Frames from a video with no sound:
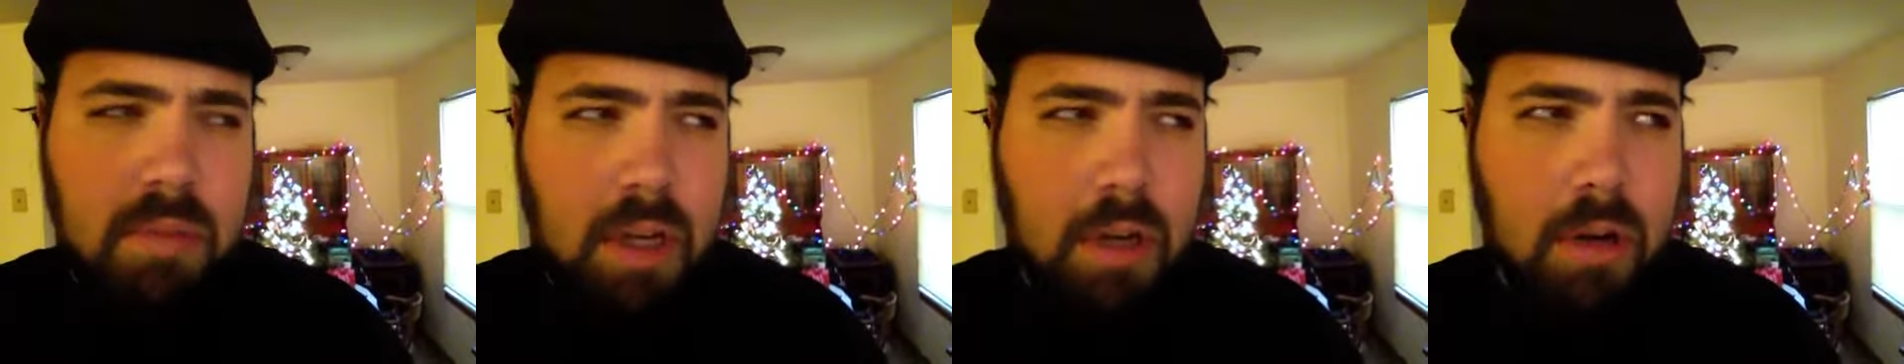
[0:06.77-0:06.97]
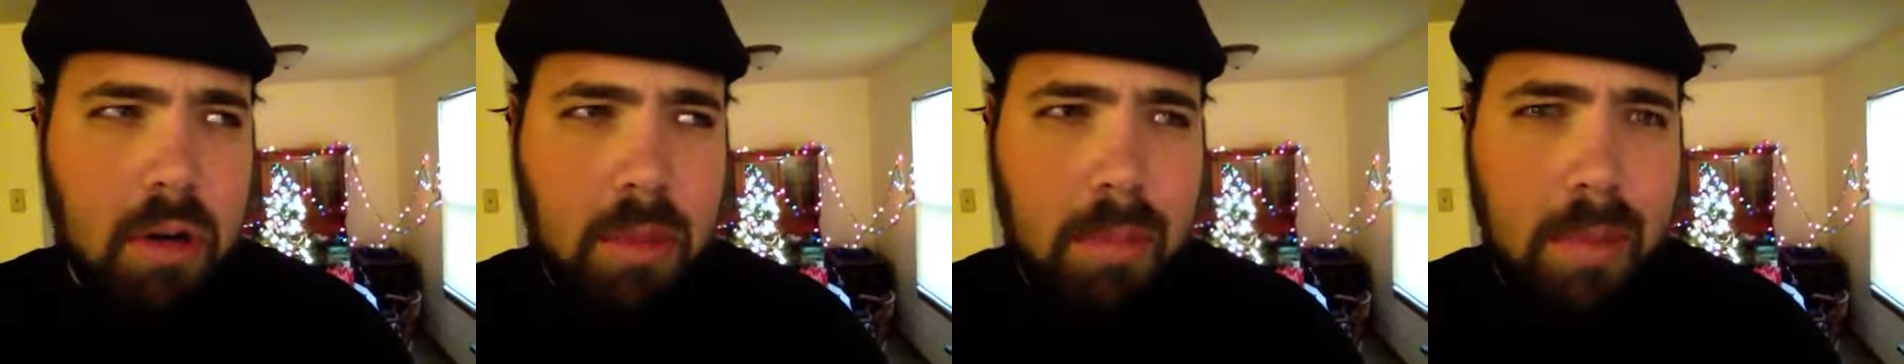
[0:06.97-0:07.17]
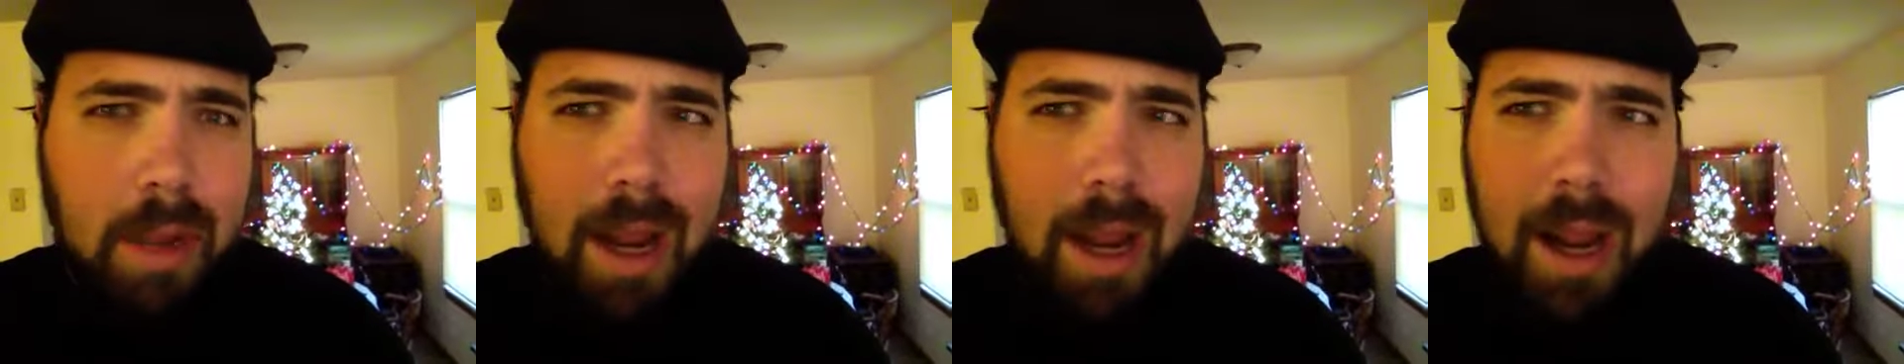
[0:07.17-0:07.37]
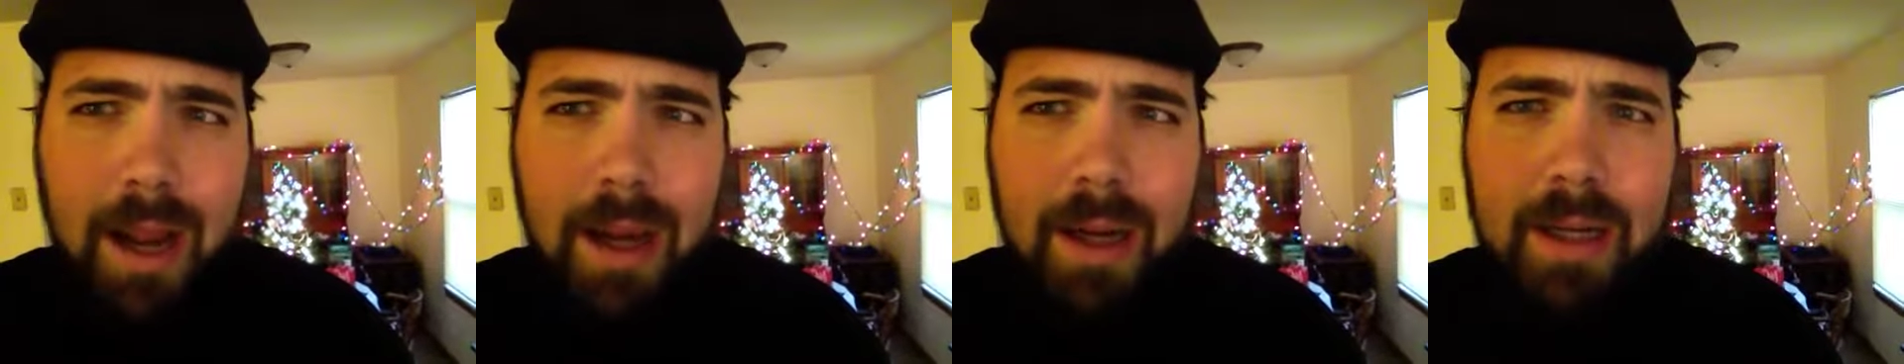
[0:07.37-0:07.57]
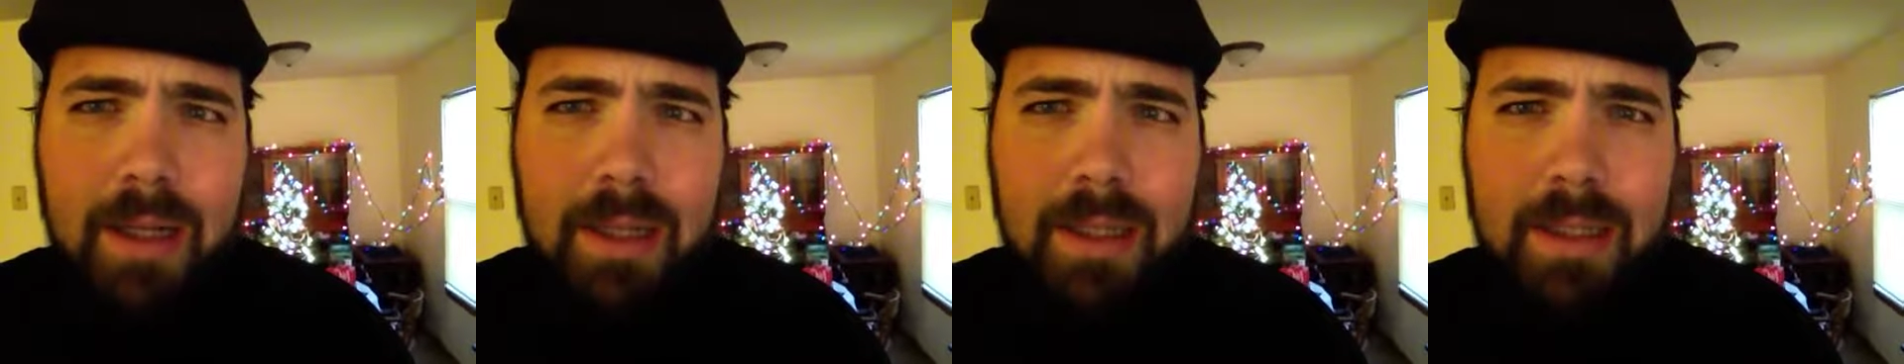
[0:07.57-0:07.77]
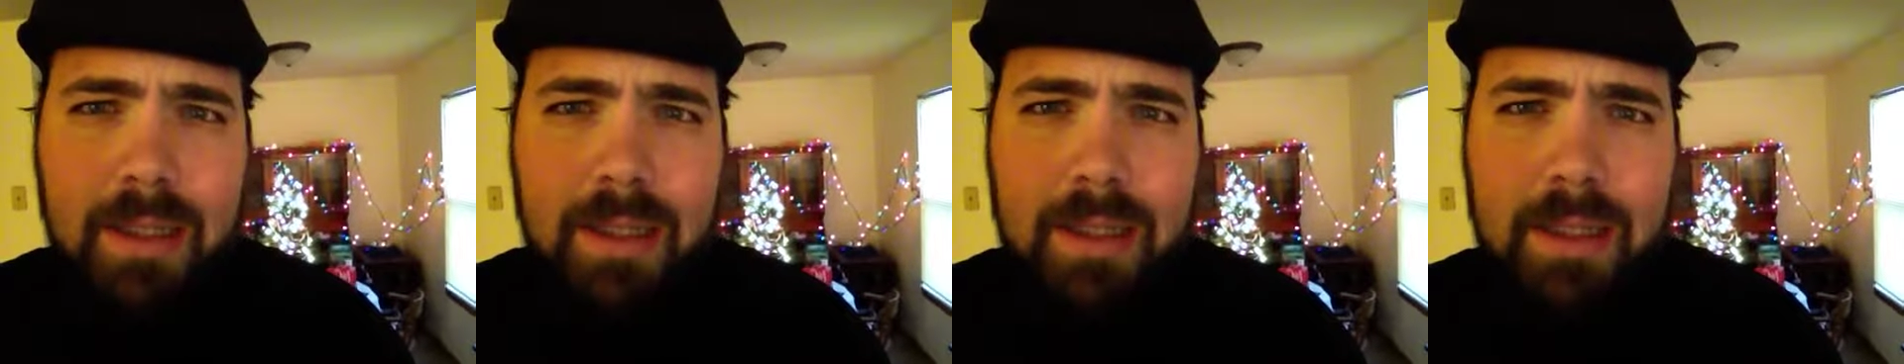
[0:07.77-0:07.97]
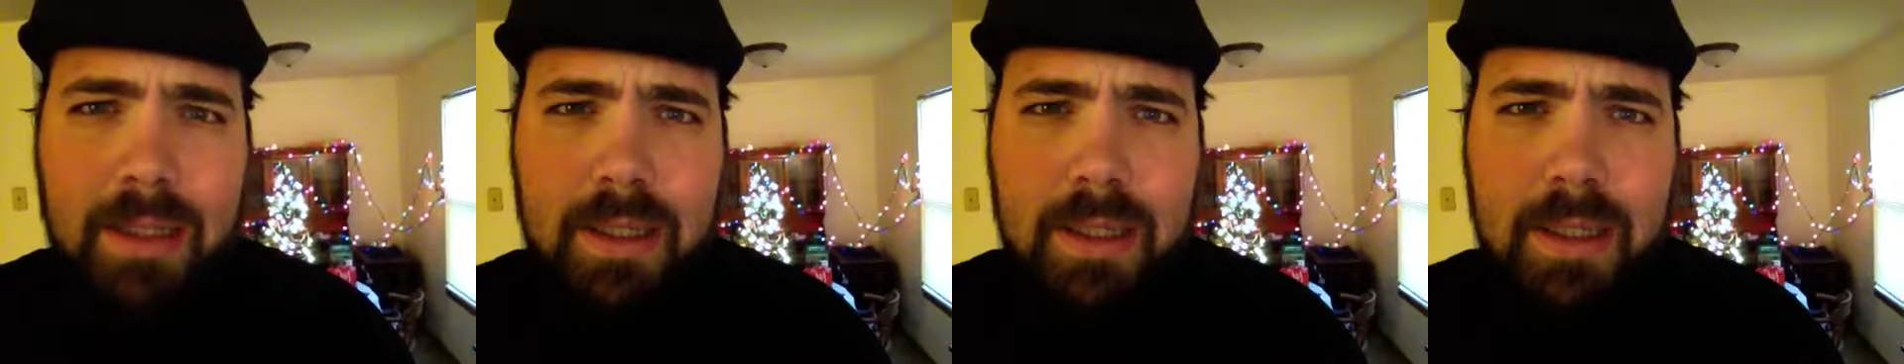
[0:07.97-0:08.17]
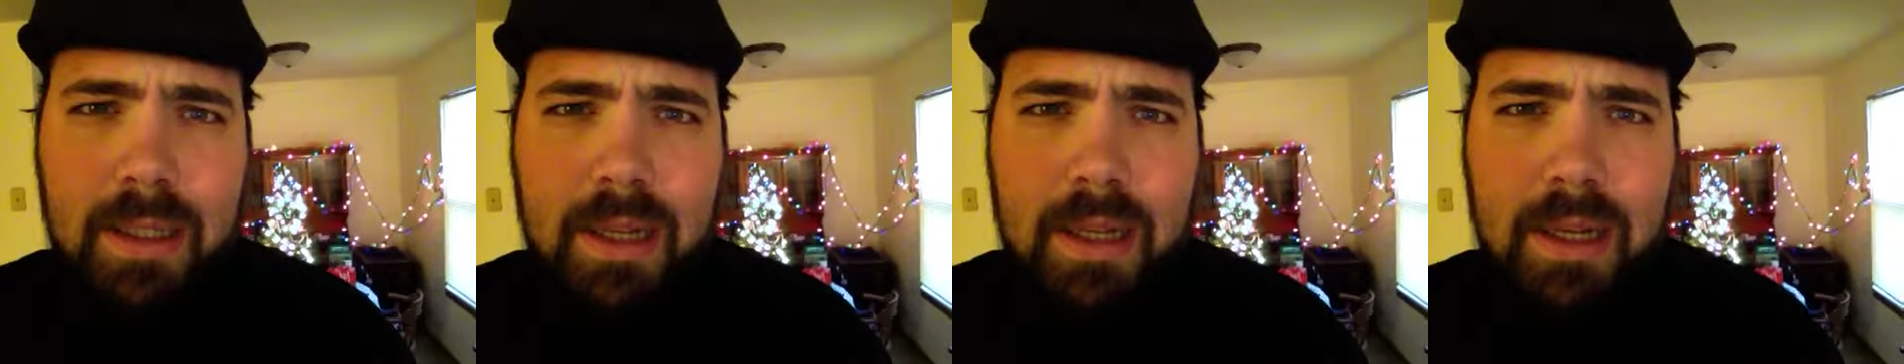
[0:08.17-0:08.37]
you know you're back.
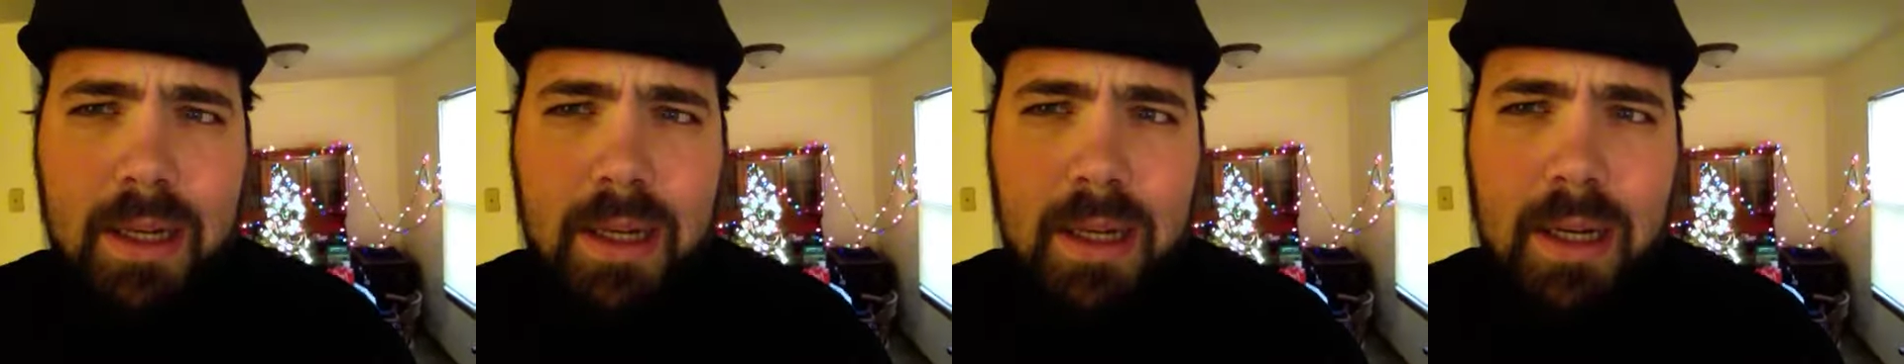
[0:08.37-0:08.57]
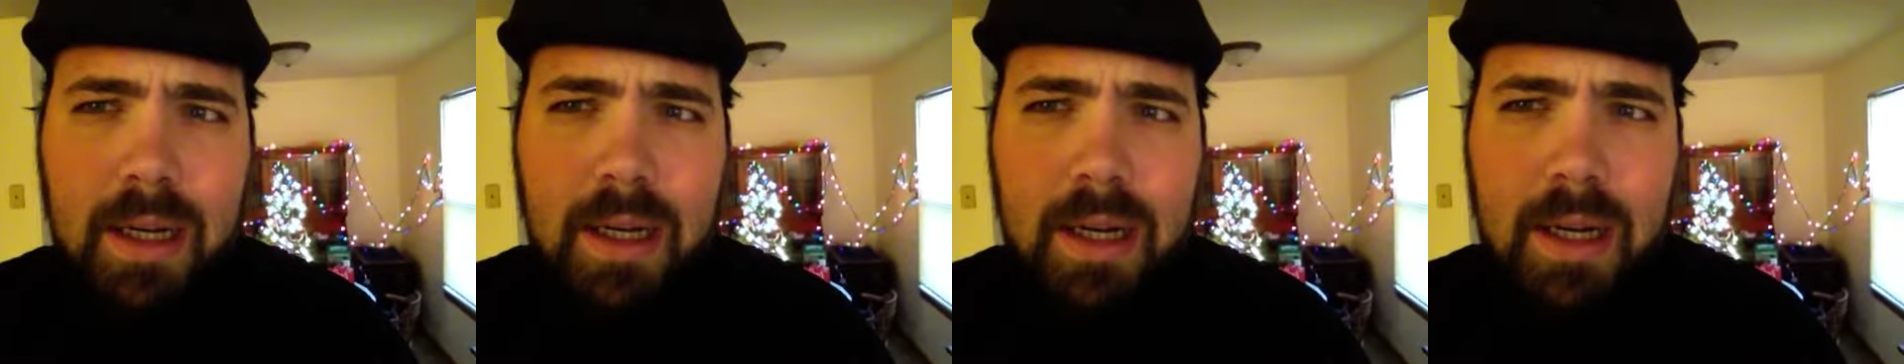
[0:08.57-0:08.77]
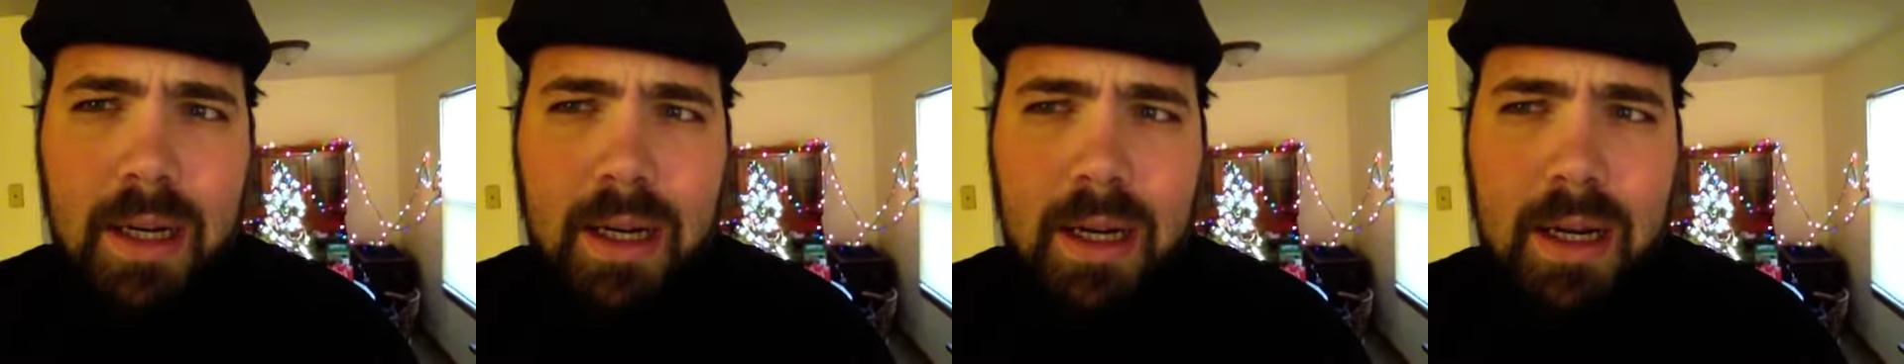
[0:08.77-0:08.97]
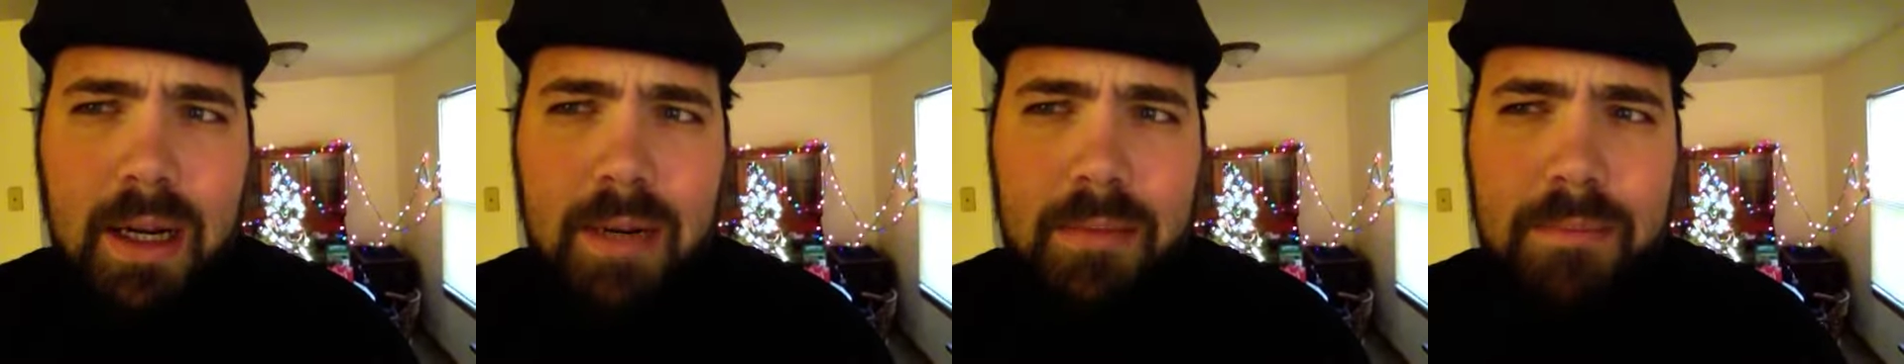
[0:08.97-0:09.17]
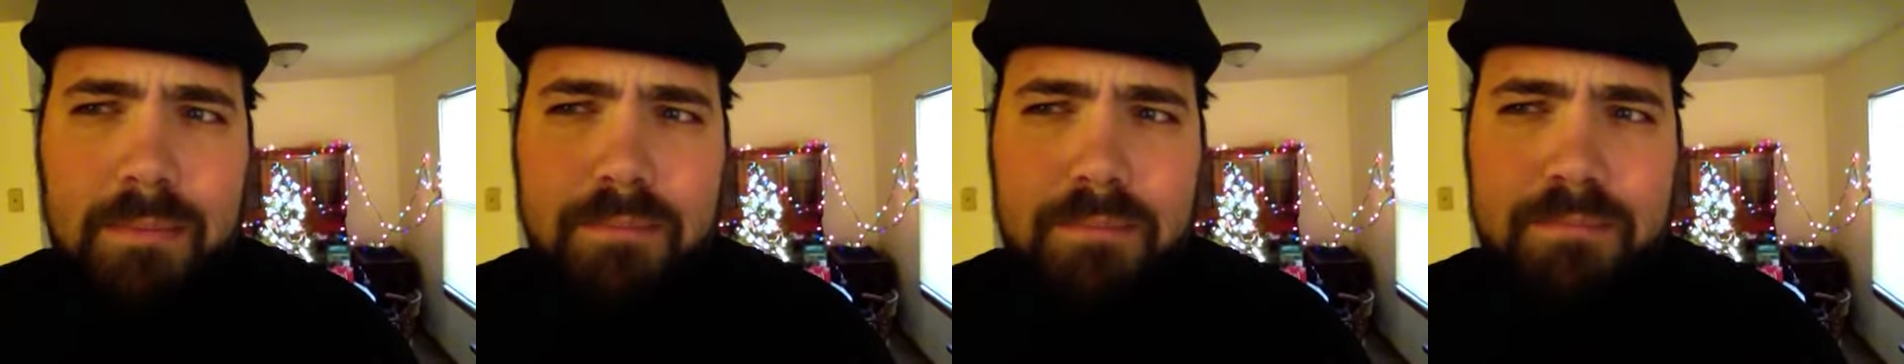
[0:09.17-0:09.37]
Um,